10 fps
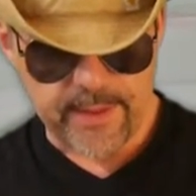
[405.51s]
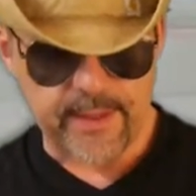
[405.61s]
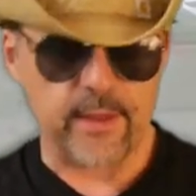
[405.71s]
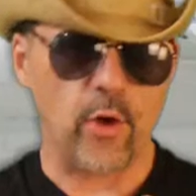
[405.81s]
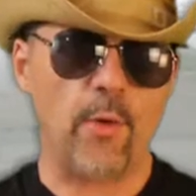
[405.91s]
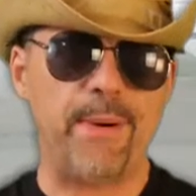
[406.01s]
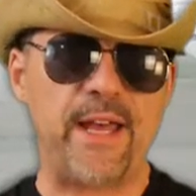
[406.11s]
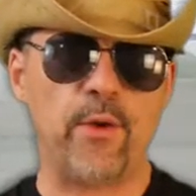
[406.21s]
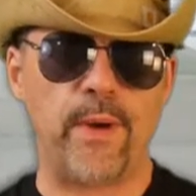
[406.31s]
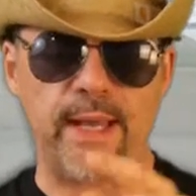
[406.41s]
you know, oh,
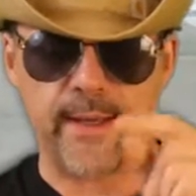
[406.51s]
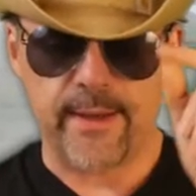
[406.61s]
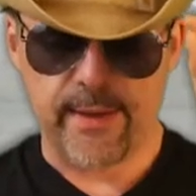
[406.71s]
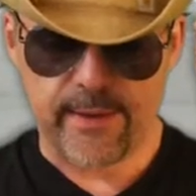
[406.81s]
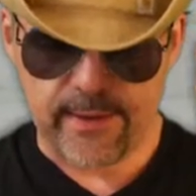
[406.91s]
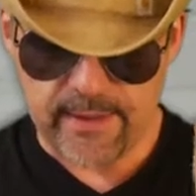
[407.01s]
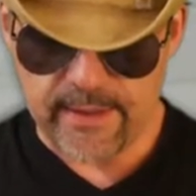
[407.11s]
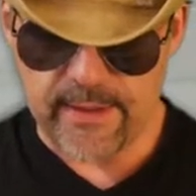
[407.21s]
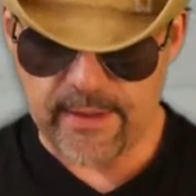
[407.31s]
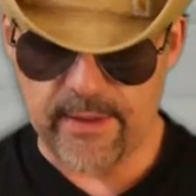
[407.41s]
by the way,
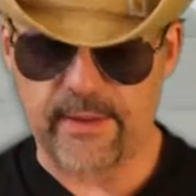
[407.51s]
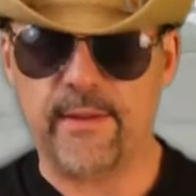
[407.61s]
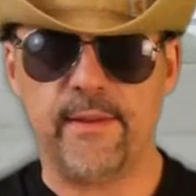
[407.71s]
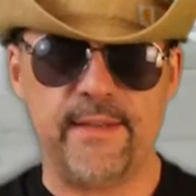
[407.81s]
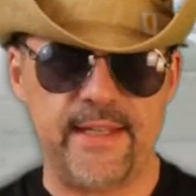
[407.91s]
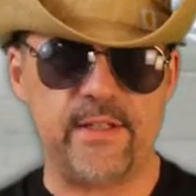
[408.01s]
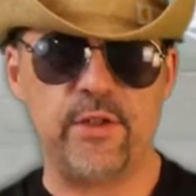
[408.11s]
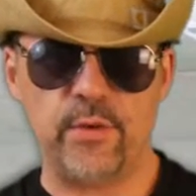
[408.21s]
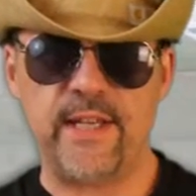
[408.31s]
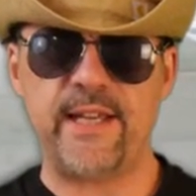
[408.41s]
these
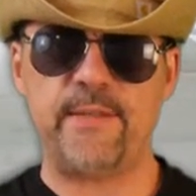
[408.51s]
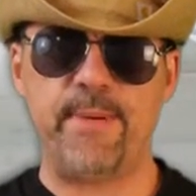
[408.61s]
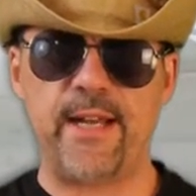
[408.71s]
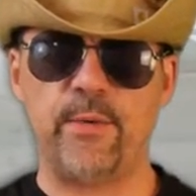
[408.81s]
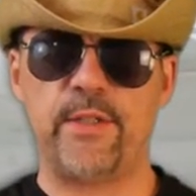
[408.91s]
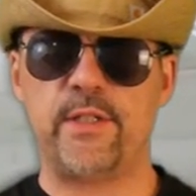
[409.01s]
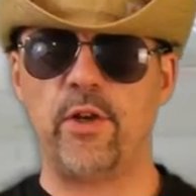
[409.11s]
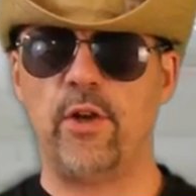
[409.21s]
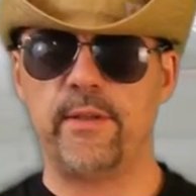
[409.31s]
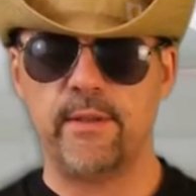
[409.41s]
do taste better with
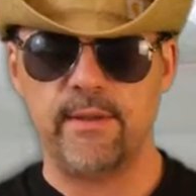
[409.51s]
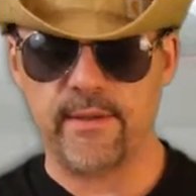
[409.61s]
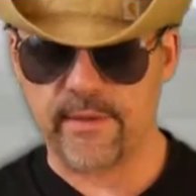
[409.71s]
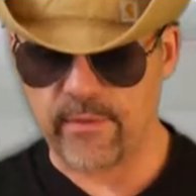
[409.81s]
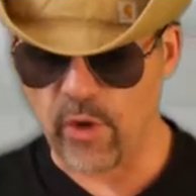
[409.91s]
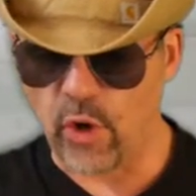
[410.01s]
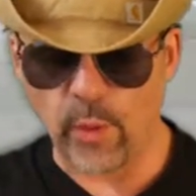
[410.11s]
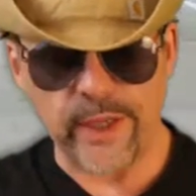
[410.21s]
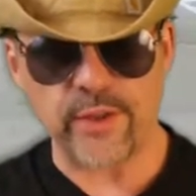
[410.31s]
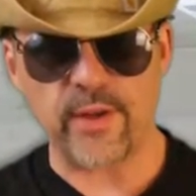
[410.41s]
salt.
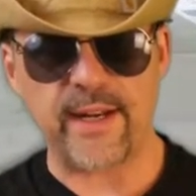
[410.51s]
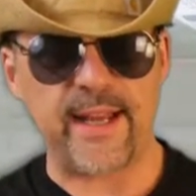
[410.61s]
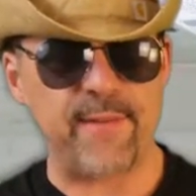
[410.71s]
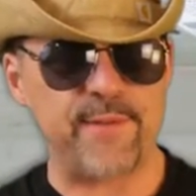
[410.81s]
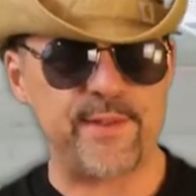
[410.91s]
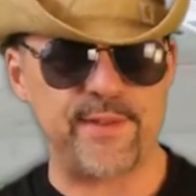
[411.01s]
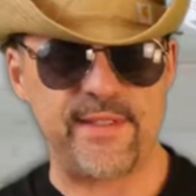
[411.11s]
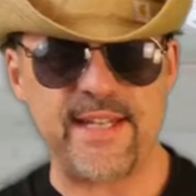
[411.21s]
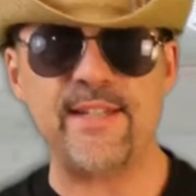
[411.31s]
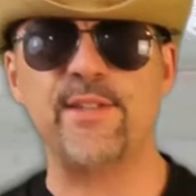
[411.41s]
Always try to have
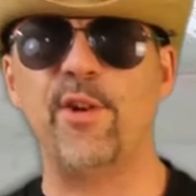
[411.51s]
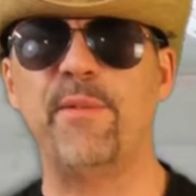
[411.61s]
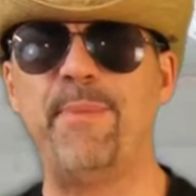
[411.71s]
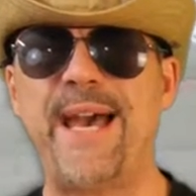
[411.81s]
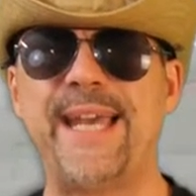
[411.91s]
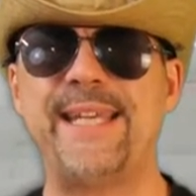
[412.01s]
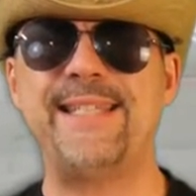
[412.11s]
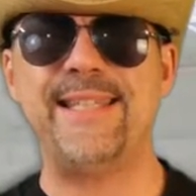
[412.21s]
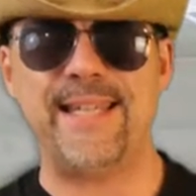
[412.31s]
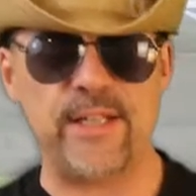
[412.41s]
sea salt
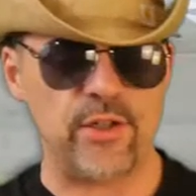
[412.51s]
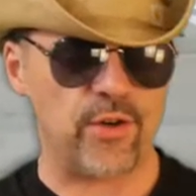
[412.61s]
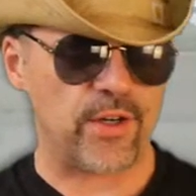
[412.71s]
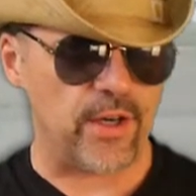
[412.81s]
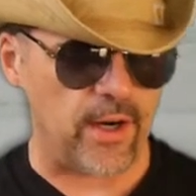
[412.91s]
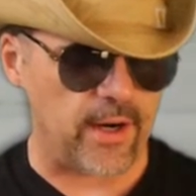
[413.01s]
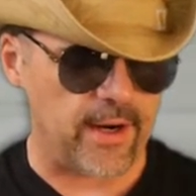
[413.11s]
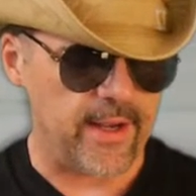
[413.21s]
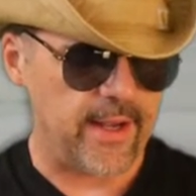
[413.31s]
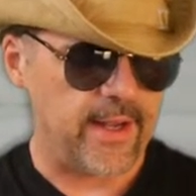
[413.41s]
packets in your
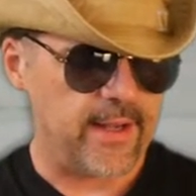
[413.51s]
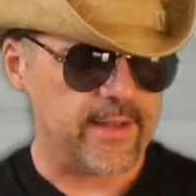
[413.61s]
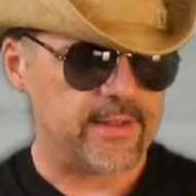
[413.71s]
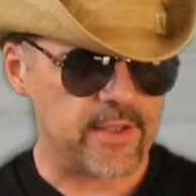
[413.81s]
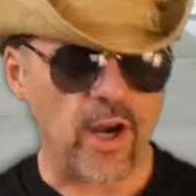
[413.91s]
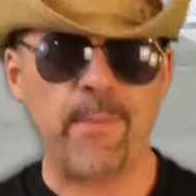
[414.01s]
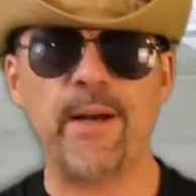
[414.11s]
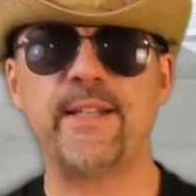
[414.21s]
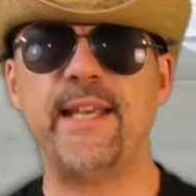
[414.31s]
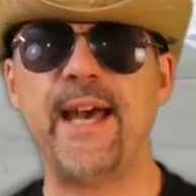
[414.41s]
car.
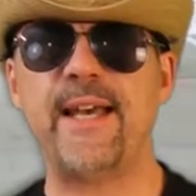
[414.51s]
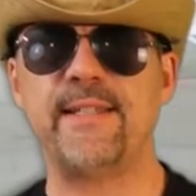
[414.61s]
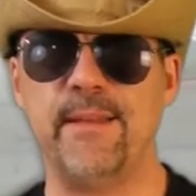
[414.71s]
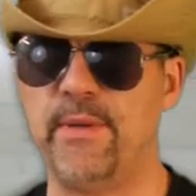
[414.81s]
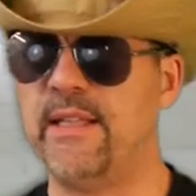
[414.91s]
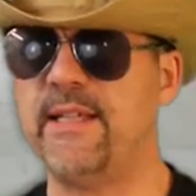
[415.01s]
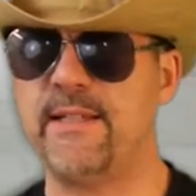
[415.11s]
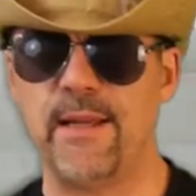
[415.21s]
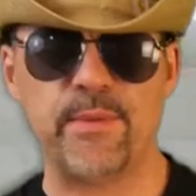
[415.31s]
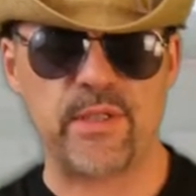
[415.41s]
Starbucks has them, at least
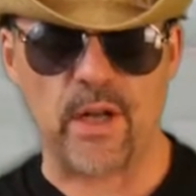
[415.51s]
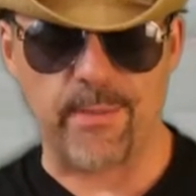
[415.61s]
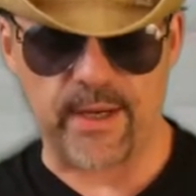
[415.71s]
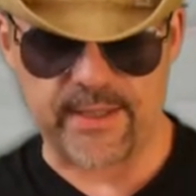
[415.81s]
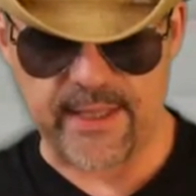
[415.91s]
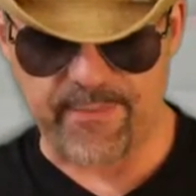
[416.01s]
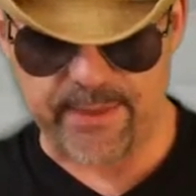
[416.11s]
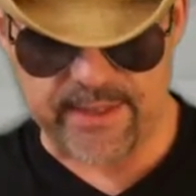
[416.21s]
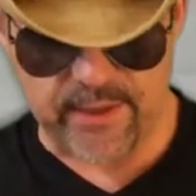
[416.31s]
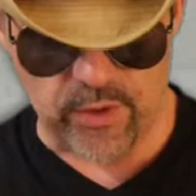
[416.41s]
some Starbucks I've
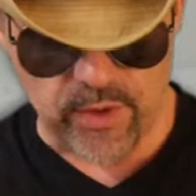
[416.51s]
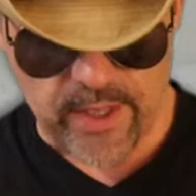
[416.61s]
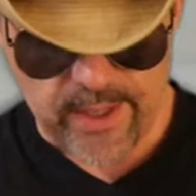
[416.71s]
been to.